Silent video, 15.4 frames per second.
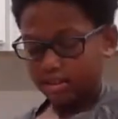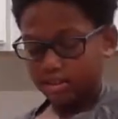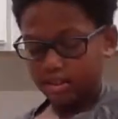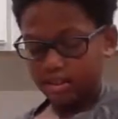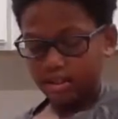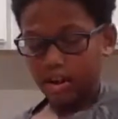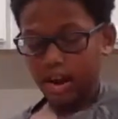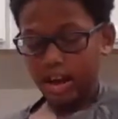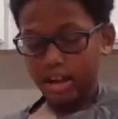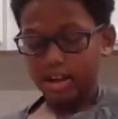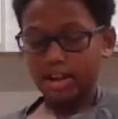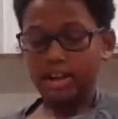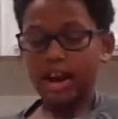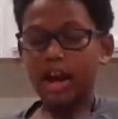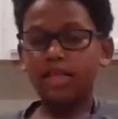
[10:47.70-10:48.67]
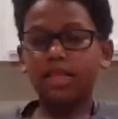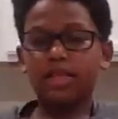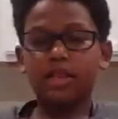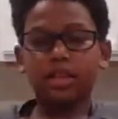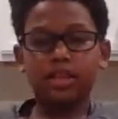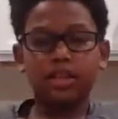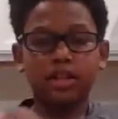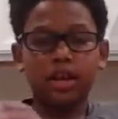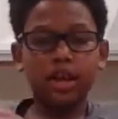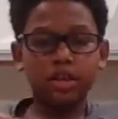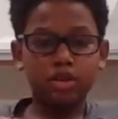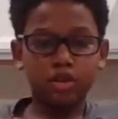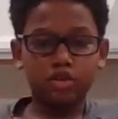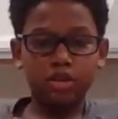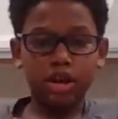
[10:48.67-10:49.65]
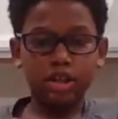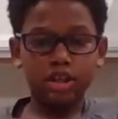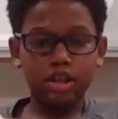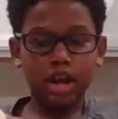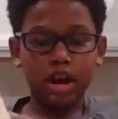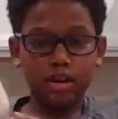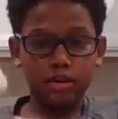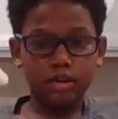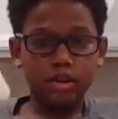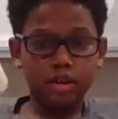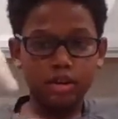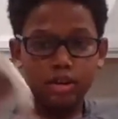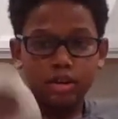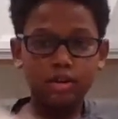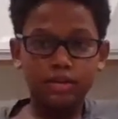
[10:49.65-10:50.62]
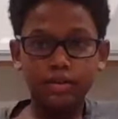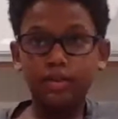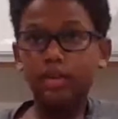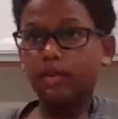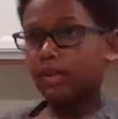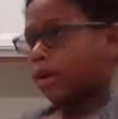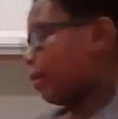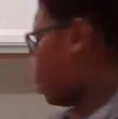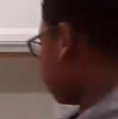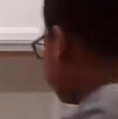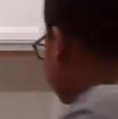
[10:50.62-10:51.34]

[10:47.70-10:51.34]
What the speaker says: All right, now that this is all stretched out, you want to put